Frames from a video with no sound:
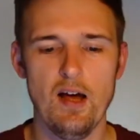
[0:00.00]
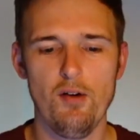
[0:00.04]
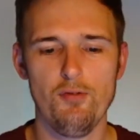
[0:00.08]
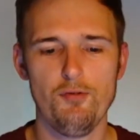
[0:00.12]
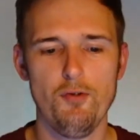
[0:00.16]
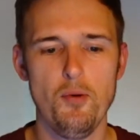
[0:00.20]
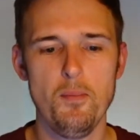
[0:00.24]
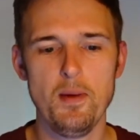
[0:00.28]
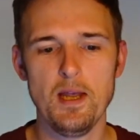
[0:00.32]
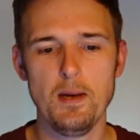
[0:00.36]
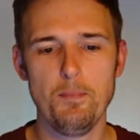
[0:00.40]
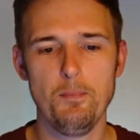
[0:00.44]

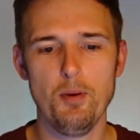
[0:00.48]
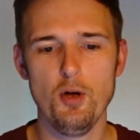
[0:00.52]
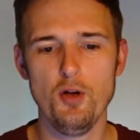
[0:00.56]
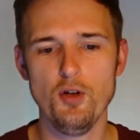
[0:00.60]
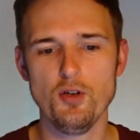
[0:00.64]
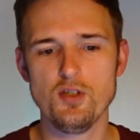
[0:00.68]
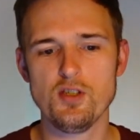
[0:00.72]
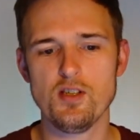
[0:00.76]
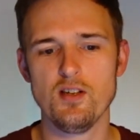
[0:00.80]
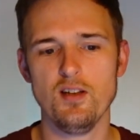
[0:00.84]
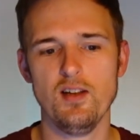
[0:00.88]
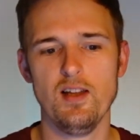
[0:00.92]
for me
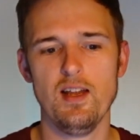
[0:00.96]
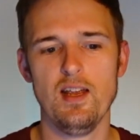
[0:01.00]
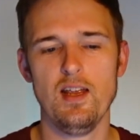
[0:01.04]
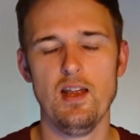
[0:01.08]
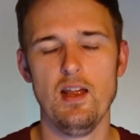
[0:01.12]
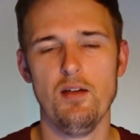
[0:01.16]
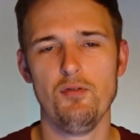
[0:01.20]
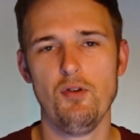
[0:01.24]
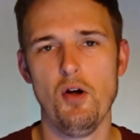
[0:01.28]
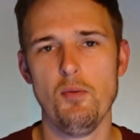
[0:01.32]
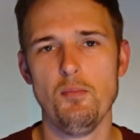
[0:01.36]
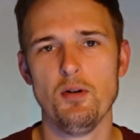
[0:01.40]
personally,
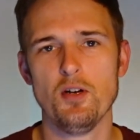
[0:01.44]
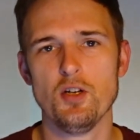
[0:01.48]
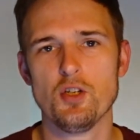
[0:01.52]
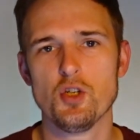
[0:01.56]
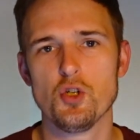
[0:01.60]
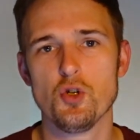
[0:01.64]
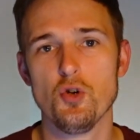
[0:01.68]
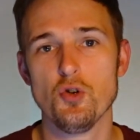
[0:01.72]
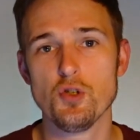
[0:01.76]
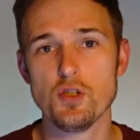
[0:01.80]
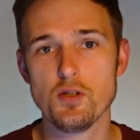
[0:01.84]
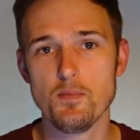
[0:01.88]
if I'm going to
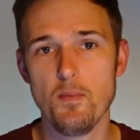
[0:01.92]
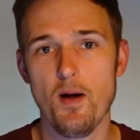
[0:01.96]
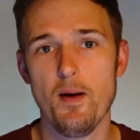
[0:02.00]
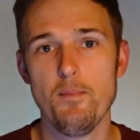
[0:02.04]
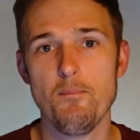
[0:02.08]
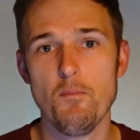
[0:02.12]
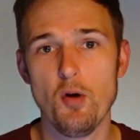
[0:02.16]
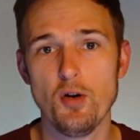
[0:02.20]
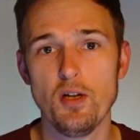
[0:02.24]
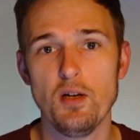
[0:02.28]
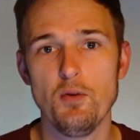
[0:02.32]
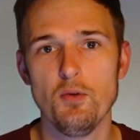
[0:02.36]
trust my
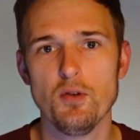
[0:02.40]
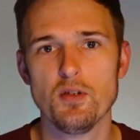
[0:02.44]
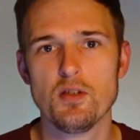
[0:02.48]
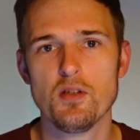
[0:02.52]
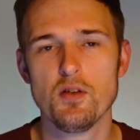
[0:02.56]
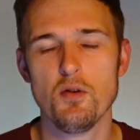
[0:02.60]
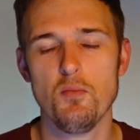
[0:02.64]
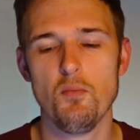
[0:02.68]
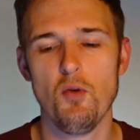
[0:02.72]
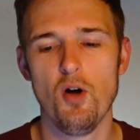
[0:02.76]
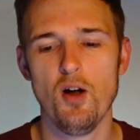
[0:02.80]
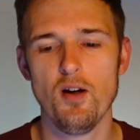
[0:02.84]
money with
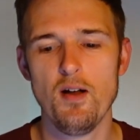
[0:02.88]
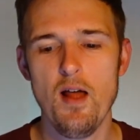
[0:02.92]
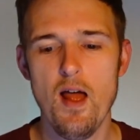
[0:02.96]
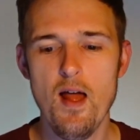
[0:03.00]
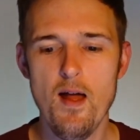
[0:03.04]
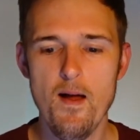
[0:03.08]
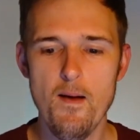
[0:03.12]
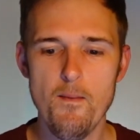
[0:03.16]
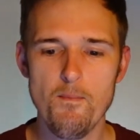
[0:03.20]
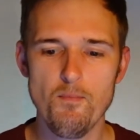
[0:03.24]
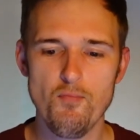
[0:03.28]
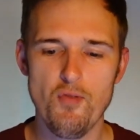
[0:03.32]
someone,
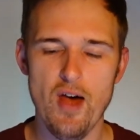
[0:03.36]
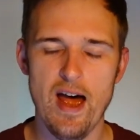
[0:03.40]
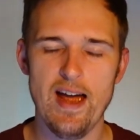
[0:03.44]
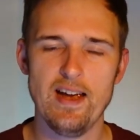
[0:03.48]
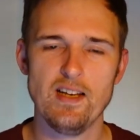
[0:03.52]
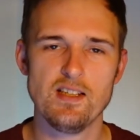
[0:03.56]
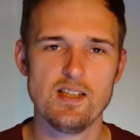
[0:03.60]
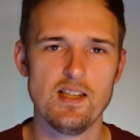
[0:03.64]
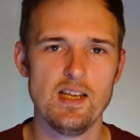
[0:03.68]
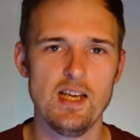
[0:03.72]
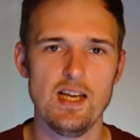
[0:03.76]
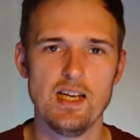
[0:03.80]
that
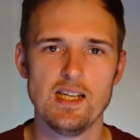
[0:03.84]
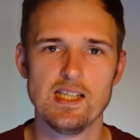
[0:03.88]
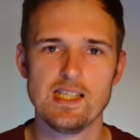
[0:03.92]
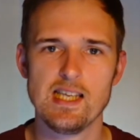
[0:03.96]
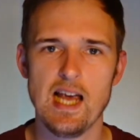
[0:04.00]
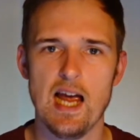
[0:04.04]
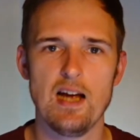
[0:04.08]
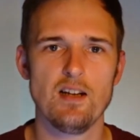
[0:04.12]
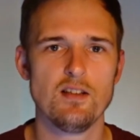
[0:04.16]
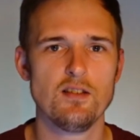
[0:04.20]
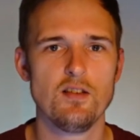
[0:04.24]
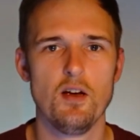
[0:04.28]
is the
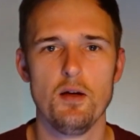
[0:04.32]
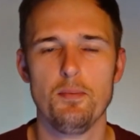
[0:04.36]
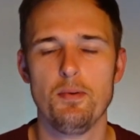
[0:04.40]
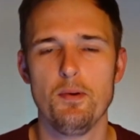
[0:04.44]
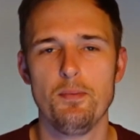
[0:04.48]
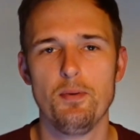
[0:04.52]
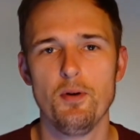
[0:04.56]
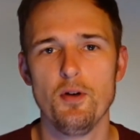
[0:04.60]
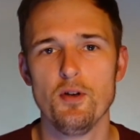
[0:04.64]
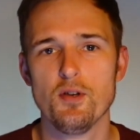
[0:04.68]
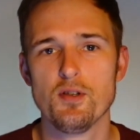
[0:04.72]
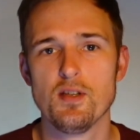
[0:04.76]
exact type of
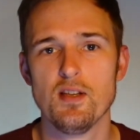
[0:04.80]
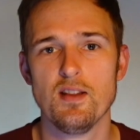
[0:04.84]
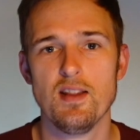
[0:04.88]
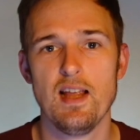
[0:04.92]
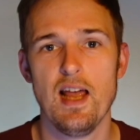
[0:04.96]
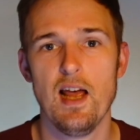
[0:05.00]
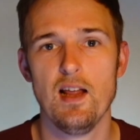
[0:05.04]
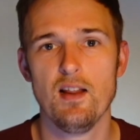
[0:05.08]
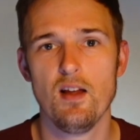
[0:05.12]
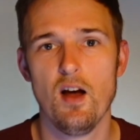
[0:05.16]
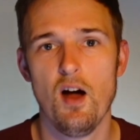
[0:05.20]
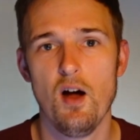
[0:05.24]
person
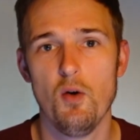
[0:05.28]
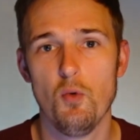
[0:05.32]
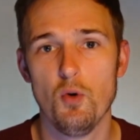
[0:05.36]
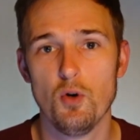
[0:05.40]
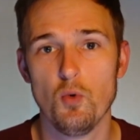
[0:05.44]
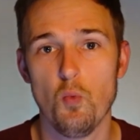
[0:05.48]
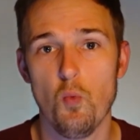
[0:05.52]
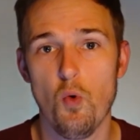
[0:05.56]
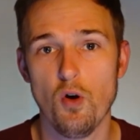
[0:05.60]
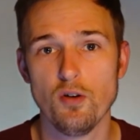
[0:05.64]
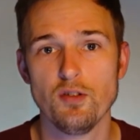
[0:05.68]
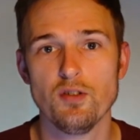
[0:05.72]
there that I would
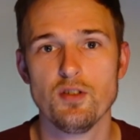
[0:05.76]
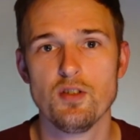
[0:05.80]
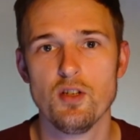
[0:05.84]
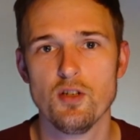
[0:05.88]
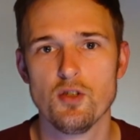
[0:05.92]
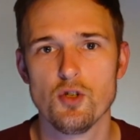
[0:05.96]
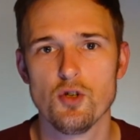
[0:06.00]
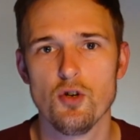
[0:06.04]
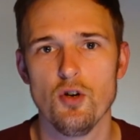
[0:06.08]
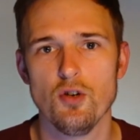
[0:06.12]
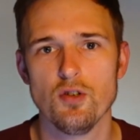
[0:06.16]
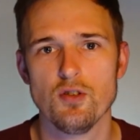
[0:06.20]
want to
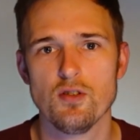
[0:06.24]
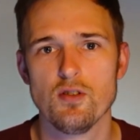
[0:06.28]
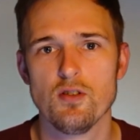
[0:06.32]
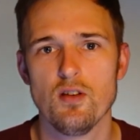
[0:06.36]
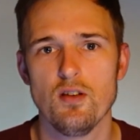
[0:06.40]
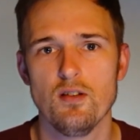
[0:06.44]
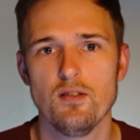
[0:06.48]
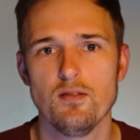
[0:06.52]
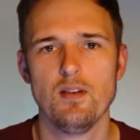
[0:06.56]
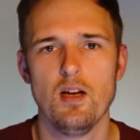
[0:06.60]
trust.